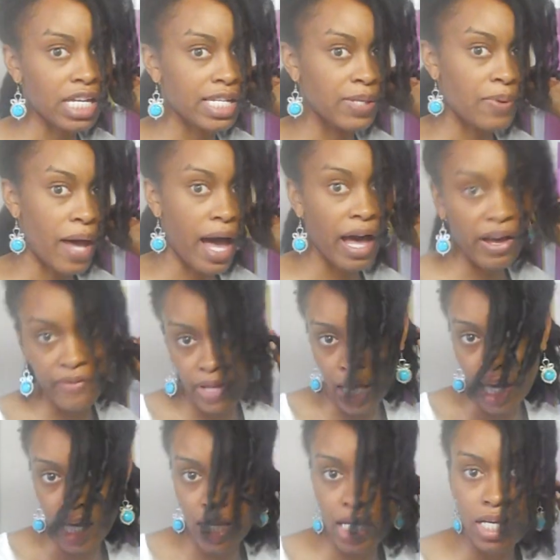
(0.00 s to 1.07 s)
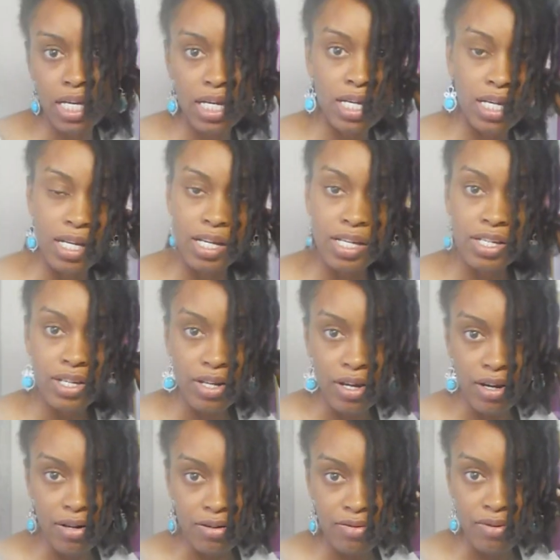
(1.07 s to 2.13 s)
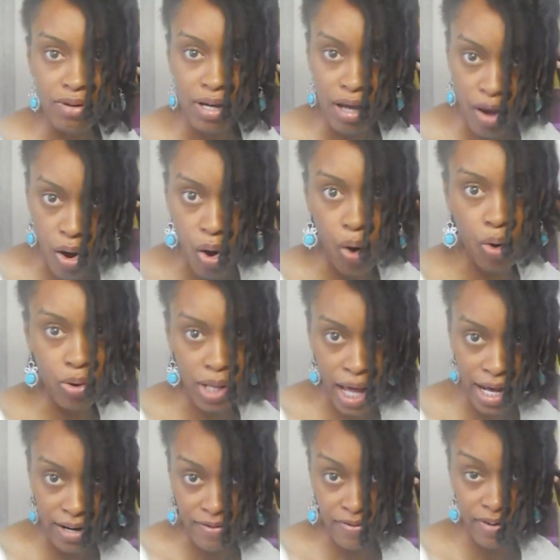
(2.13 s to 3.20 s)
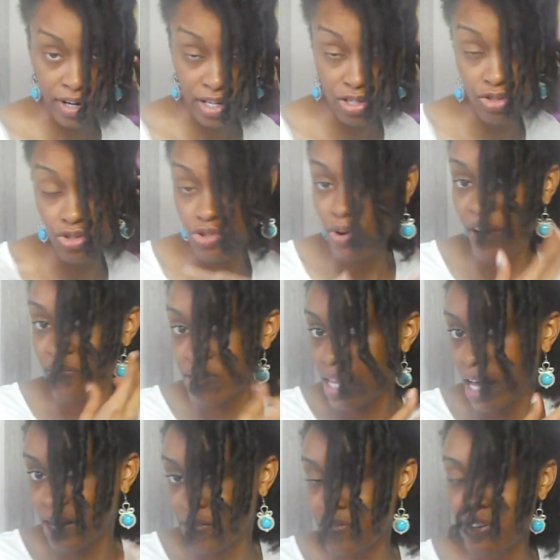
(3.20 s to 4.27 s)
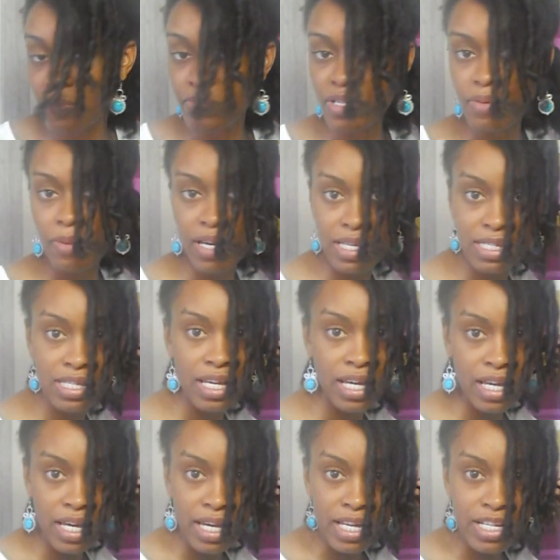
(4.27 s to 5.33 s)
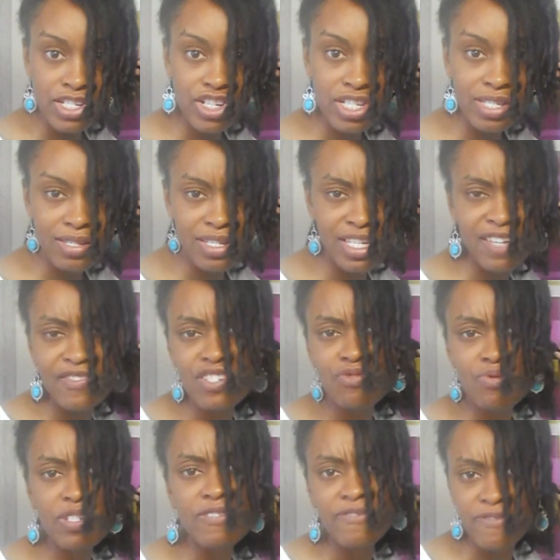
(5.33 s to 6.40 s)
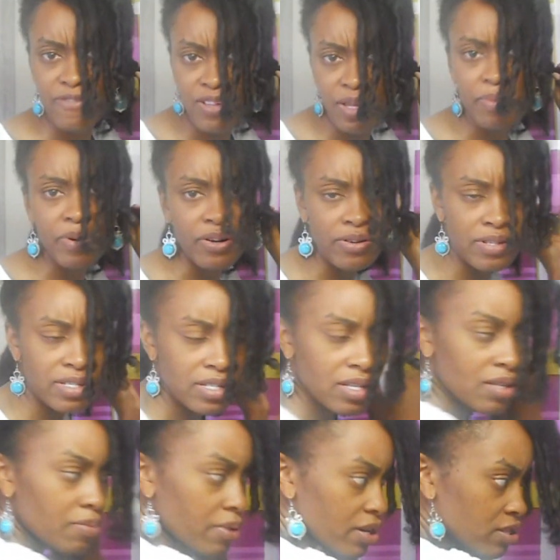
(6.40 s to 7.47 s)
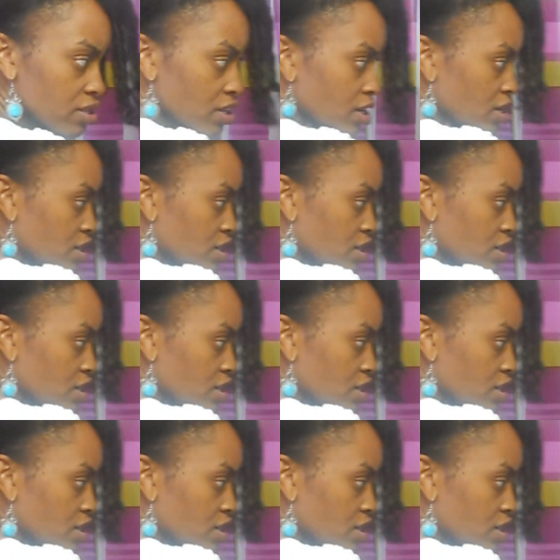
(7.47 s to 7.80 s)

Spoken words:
like you have, like, you know, a whole lot of hair. And you do have a lot of hair, but it just gives a really full appearance to the bun.